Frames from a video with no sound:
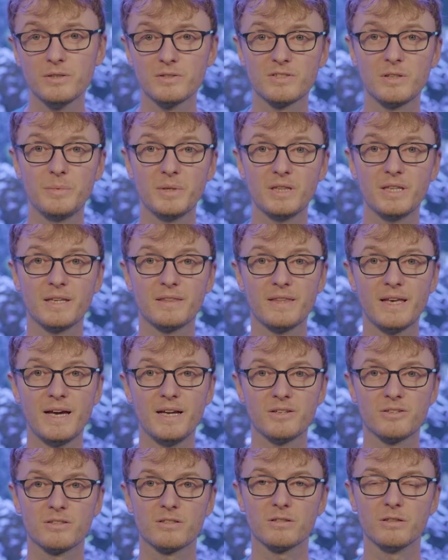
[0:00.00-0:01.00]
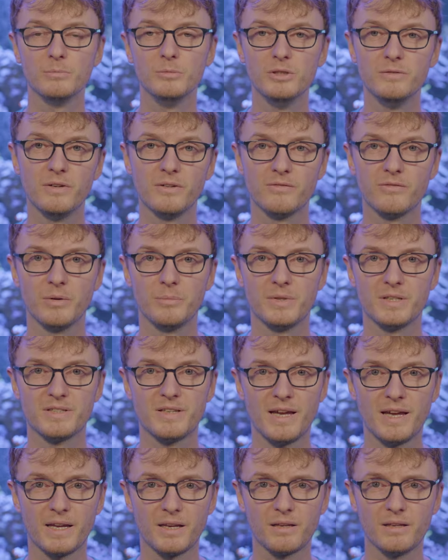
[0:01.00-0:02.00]
something like that, to remove it from the
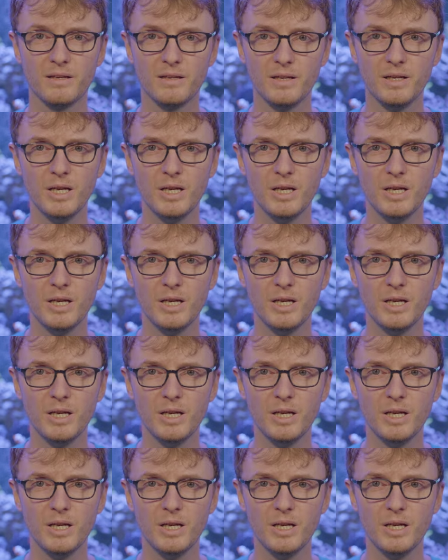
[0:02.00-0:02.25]
tank.